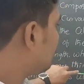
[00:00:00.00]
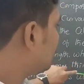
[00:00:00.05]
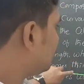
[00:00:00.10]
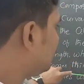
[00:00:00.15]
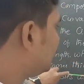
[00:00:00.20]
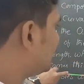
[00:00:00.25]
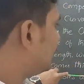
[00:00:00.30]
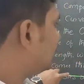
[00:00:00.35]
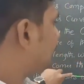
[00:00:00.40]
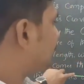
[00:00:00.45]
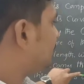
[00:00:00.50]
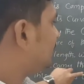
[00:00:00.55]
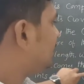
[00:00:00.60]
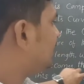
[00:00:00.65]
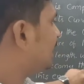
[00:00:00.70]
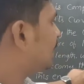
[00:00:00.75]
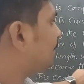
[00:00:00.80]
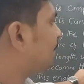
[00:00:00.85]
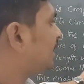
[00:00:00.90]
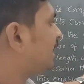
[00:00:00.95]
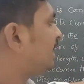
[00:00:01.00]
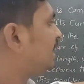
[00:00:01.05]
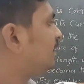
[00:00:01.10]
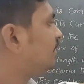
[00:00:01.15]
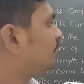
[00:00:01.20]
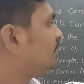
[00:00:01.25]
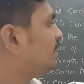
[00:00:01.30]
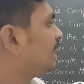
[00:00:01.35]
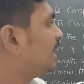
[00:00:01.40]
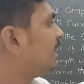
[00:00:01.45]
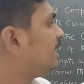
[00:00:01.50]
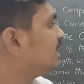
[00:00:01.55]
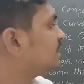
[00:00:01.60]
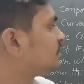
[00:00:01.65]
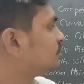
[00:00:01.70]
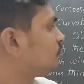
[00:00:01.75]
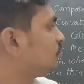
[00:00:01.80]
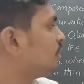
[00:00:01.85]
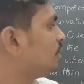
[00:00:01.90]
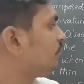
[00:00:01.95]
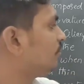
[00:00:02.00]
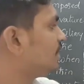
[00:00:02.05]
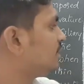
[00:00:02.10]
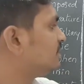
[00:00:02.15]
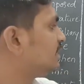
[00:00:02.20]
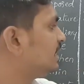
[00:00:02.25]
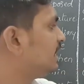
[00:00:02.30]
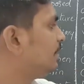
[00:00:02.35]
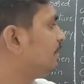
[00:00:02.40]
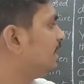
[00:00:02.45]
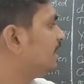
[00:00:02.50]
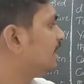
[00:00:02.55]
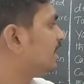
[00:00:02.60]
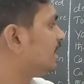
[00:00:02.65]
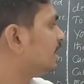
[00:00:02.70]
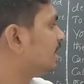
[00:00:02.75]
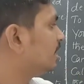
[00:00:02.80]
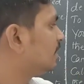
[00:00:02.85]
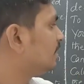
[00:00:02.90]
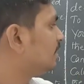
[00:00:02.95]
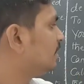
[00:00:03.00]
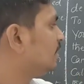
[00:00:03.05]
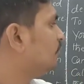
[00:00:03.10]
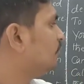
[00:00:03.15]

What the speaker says: the near point of the eye is 25 cm. The